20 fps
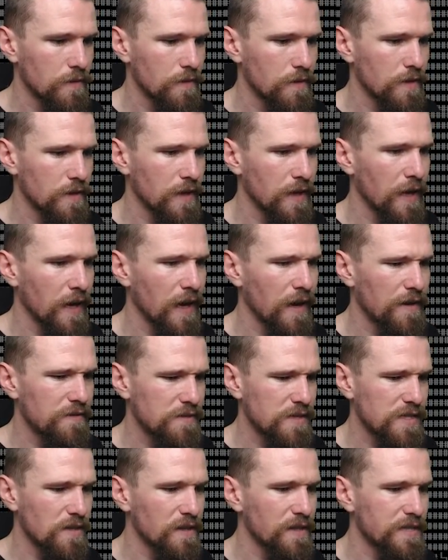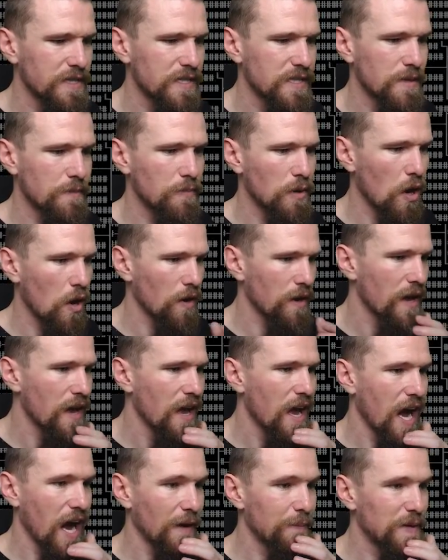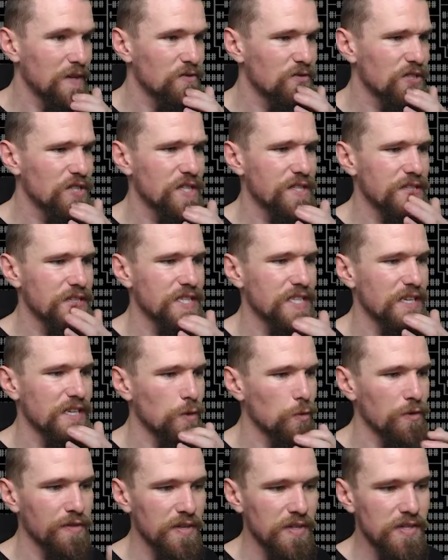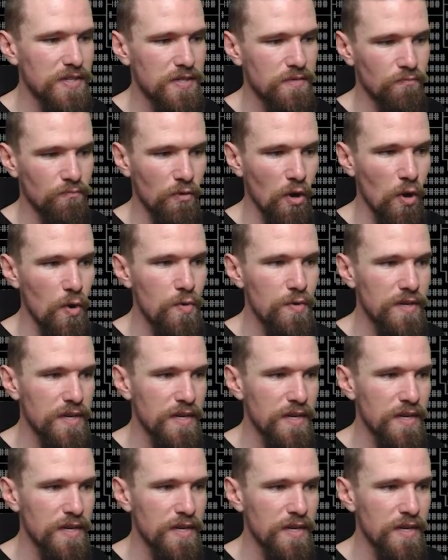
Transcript: now? Still a decent block. I'd be interested to see what this road